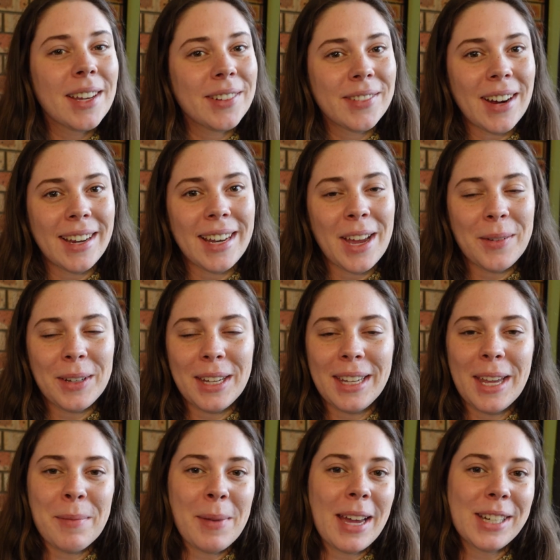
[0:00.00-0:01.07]
Right, now we can
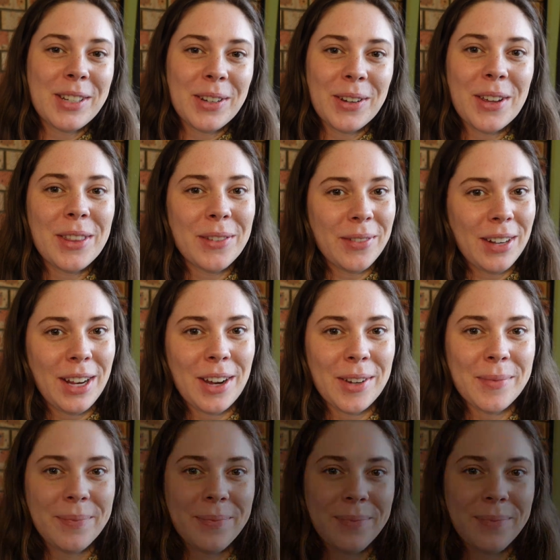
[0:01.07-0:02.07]
get back to the video.